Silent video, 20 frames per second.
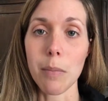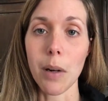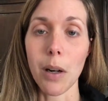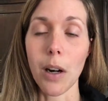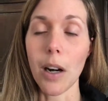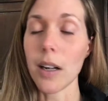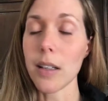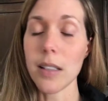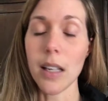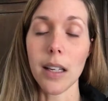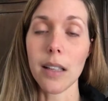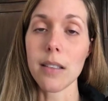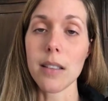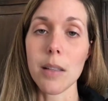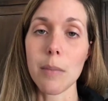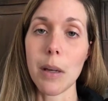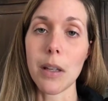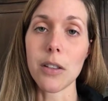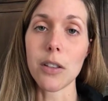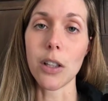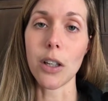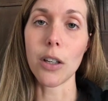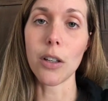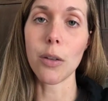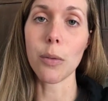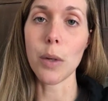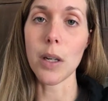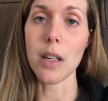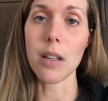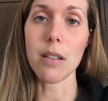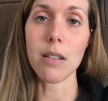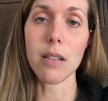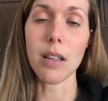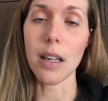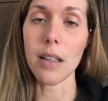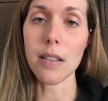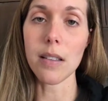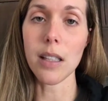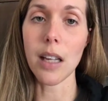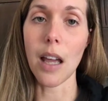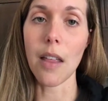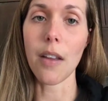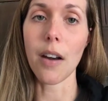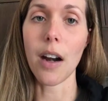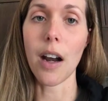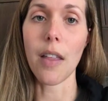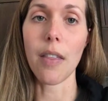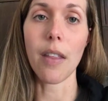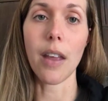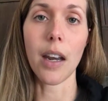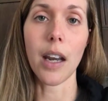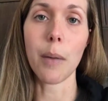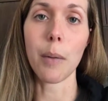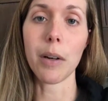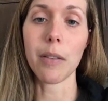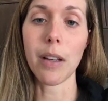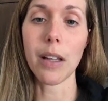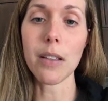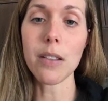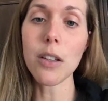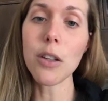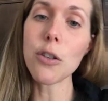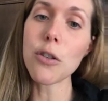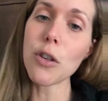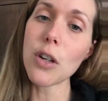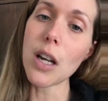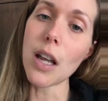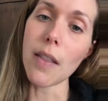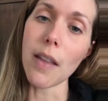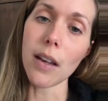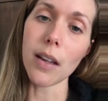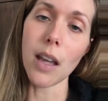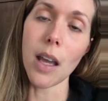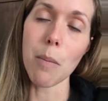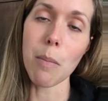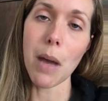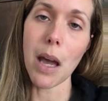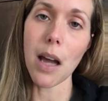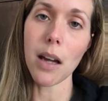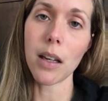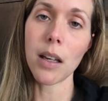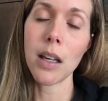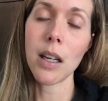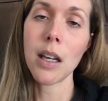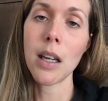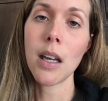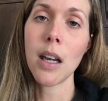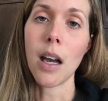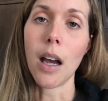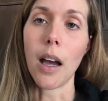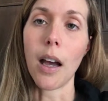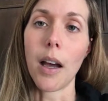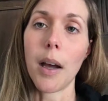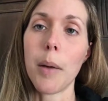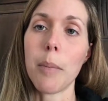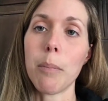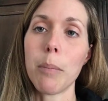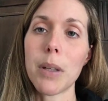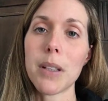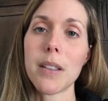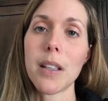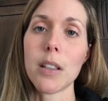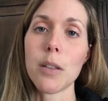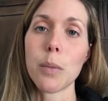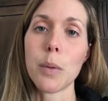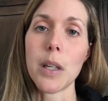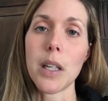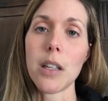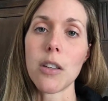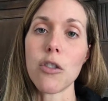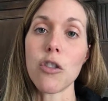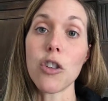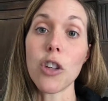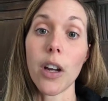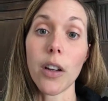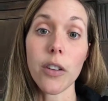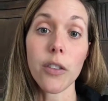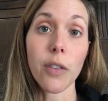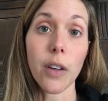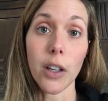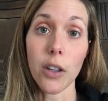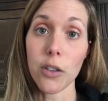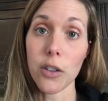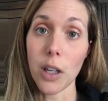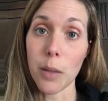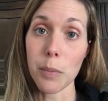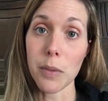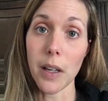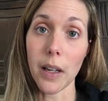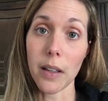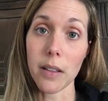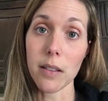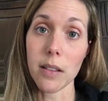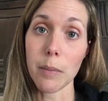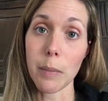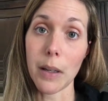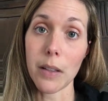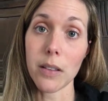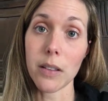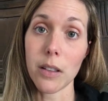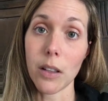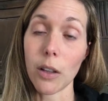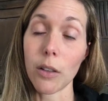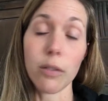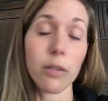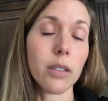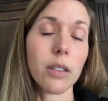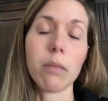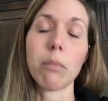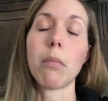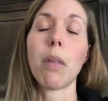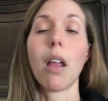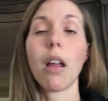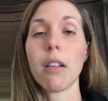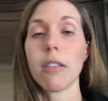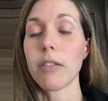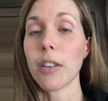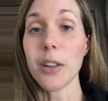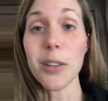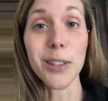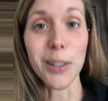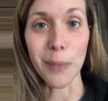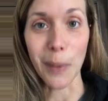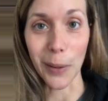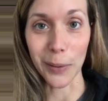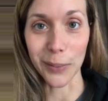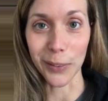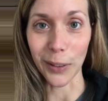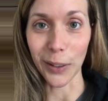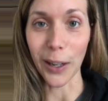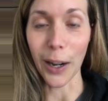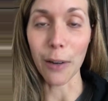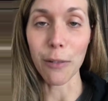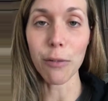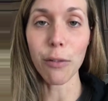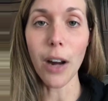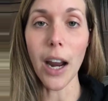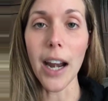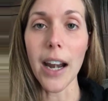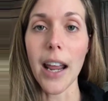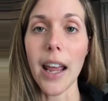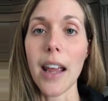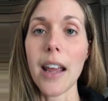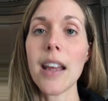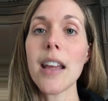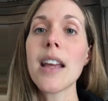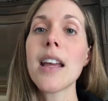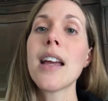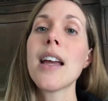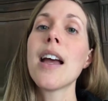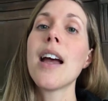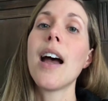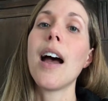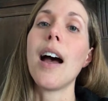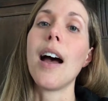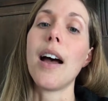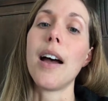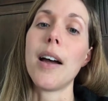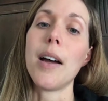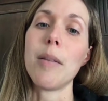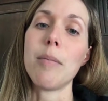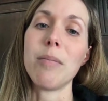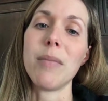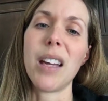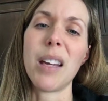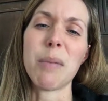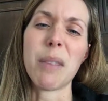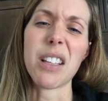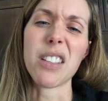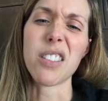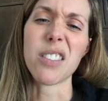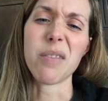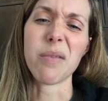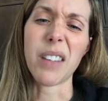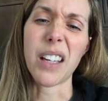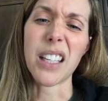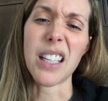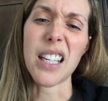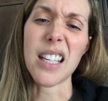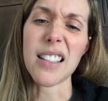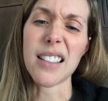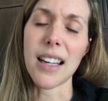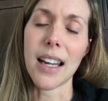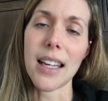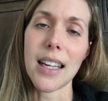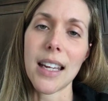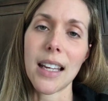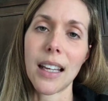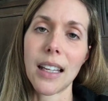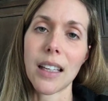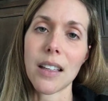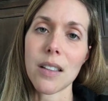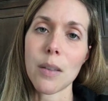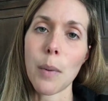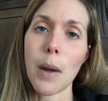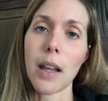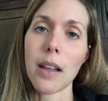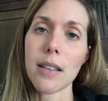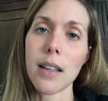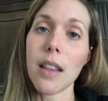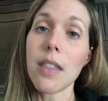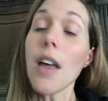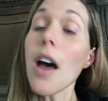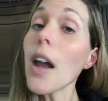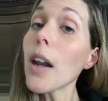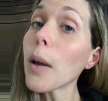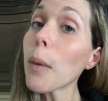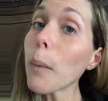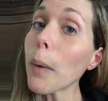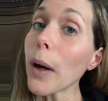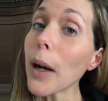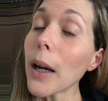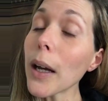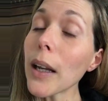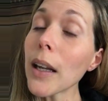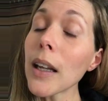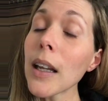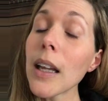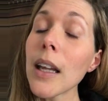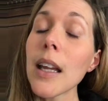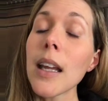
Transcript: our second semester, 3 days together, and then I would have had surgery and then came back. But since we just finished up first semester on Friday, and my knee's not healing as well as I thought it would,